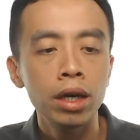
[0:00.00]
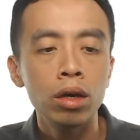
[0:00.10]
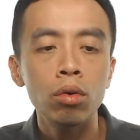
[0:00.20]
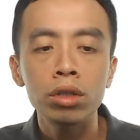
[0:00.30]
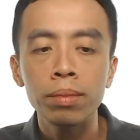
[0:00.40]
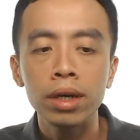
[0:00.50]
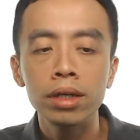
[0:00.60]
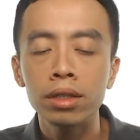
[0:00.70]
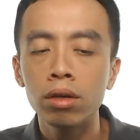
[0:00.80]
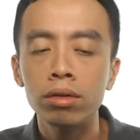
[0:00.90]
OH
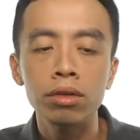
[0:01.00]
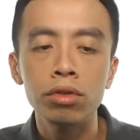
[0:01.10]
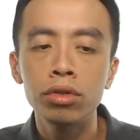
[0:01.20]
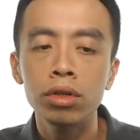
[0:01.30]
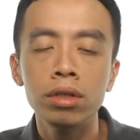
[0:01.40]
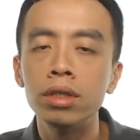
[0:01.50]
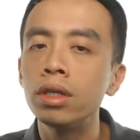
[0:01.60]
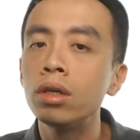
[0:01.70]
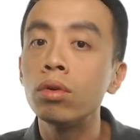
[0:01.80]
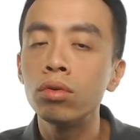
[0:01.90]
minus concentration is
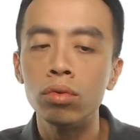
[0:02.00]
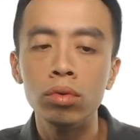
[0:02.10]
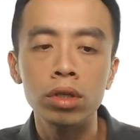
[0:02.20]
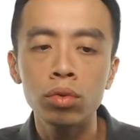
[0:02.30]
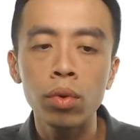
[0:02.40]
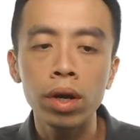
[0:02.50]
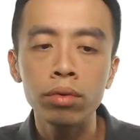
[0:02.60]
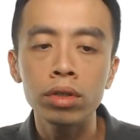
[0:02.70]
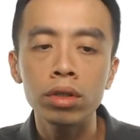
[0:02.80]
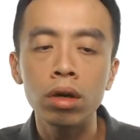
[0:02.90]
equal to the square
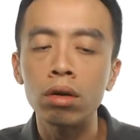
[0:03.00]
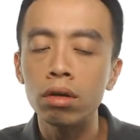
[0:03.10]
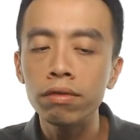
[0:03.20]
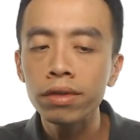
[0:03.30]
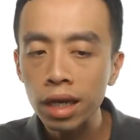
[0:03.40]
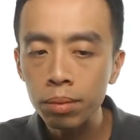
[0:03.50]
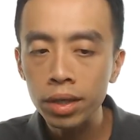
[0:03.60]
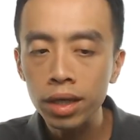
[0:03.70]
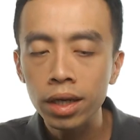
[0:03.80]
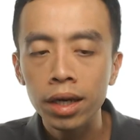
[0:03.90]
root of
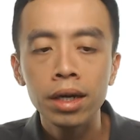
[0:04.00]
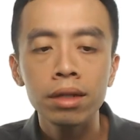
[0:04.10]
Kb